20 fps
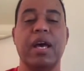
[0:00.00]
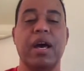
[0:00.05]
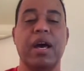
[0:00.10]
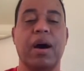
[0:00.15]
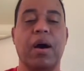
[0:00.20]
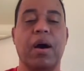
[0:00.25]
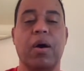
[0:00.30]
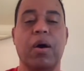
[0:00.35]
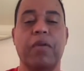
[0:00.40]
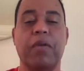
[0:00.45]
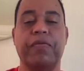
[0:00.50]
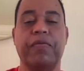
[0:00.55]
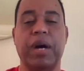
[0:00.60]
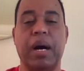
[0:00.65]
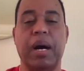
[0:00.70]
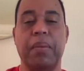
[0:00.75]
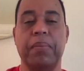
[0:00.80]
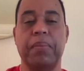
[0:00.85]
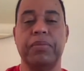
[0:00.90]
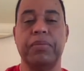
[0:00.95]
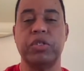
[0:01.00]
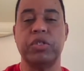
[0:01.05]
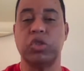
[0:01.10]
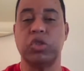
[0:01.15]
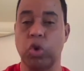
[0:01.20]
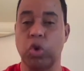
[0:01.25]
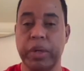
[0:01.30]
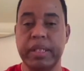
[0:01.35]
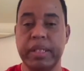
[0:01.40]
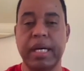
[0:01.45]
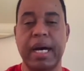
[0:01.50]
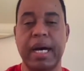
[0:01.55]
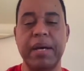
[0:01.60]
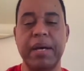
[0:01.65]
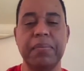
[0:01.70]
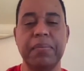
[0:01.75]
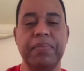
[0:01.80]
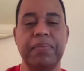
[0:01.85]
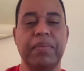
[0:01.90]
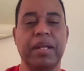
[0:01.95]
of story
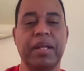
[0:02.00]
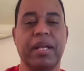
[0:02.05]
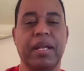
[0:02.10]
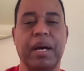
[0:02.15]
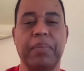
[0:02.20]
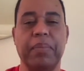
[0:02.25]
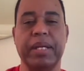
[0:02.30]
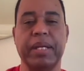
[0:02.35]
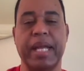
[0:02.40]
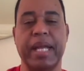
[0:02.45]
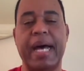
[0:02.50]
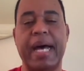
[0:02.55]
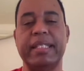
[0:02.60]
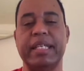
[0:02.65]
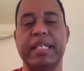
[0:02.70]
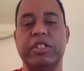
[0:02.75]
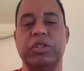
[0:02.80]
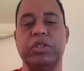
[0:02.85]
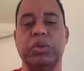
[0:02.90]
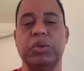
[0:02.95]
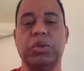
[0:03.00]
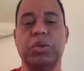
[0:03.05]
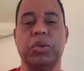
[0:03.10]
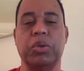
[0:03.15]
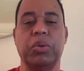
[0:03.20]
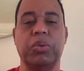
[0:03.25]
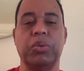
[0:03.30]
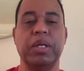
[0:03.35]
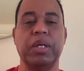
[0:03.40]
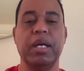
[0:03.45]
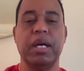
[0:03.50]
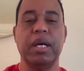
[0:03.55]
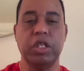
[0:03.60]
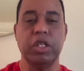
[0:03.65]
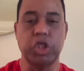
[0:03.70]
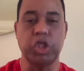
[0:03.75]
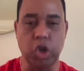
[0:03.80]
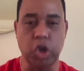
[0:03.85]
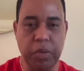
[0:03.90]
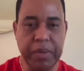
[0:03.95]
time. And I'm glad that you could
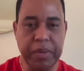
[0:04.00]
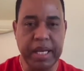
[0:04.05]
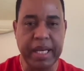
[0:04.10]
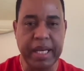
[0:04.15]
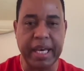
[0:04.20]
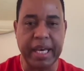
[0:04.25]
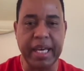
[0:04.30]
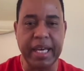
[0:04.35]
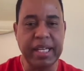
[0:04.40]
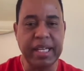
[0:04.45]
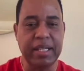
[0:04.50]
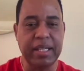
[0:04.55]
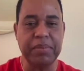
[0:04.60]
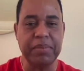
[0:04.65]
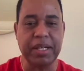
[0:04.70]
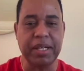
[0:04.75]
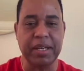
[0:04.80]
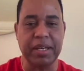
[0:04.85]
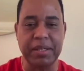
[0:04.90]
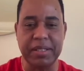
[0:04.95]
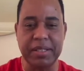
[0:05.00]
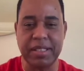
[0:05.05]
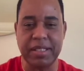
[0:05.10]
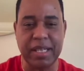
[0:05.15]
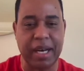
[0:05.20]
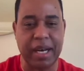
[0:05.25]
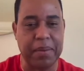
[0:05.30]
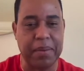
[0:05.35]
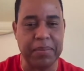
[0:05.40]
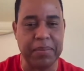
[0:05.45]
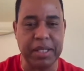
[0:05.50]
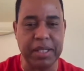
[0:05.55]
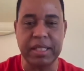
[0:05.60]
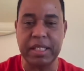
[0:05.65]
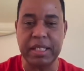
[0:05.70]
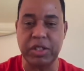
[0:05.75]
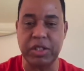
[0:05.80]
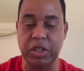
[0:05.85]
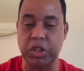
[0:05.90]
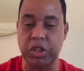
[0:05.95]
join me again because
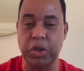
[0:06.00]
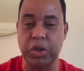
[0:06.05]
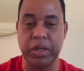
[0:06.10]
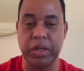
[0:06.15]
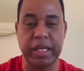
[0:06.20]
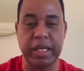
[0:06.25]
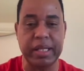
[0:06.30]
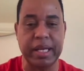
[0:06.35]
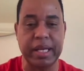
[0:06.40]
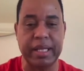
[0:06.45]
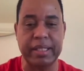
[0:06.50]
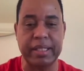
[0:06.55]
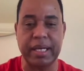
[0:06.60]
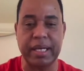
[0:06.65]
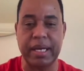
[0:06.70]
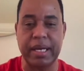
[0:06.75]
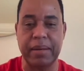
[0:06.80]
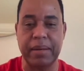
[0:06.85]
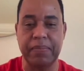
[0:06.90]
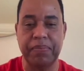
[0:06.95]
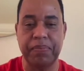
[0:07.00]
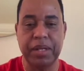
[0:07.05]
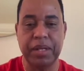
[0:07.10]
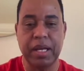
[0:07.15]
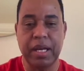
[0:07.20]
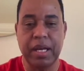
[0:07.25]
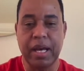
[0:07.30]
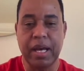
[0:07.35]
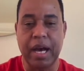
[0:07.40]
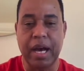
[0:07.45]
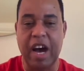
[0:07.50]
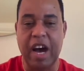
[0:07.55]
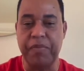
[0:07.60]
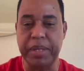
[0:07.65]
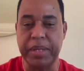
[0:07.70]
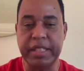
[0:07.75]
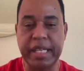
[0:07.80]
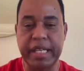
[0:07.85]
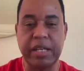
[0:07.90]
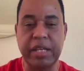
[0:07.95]
this is a journey that I've
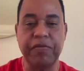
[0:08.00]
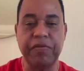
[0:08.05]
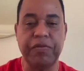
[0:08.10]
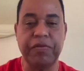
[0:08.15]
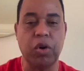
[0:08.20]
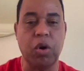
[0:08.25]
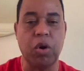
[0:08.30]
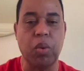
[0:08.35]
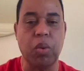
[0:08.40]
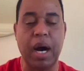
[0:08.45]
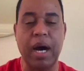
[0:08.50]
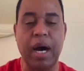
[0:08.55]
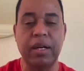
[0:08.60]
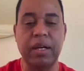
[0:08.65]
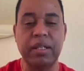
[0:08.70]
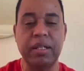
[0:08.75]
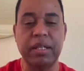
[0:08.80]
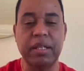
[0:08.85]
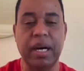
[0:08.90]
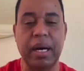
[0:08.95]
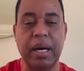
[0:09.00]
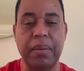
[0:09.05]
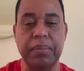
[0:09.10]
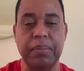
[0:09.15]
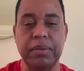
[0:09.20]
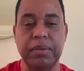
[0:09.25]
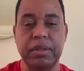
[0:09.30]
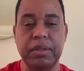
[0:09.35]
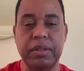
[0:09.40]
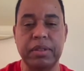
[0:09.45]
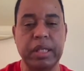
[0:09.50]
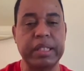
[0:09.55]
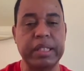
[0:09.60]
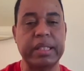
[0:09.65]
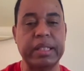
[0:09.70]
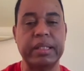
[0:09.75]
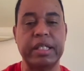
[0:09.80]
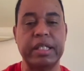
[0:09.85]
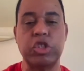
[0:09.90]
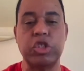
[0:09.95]
been taking for a while,
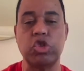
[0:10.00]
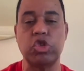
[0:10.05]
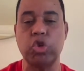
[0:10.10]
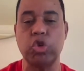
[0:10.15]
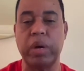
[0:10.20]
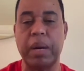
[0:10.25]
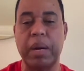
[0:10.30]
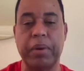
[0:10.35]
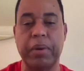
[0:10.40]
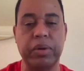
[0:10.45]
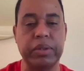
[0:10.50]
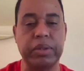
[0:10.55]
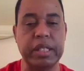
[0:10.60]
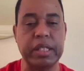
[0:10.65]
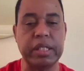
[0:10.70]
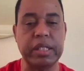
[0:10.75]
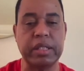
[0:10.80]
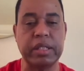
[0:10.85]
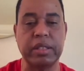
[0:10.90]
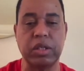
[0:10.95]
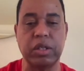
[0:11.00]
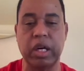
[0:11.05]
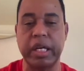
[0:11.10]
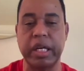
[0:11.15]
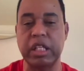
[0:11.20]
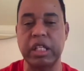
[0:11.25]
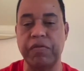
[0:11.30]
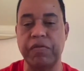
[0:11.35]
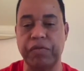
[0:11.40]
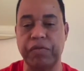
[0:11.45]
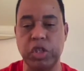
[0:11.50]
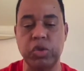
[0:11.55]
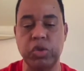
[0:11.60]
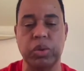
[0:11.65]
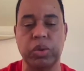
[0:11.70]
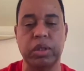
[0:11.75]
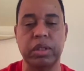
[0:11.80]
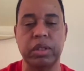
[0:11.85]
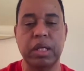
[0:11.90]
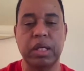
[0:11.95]
telling this story about this young
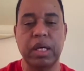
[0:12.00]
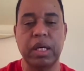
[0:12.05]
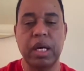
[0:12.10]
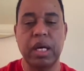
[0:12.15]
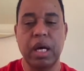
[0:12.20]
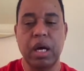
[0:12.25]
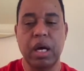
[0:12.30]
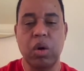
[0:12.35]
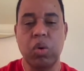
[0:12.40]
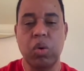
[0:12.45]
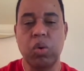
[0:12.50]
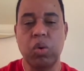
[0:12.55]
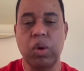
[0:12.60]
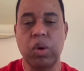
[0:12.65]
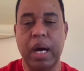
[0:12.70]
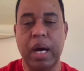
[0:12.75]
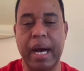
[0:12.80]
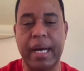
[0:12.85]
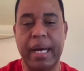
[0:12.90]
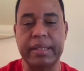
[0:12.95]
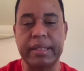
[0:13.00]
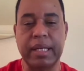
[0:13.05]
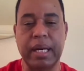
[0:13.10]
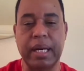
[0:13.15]
individual who had,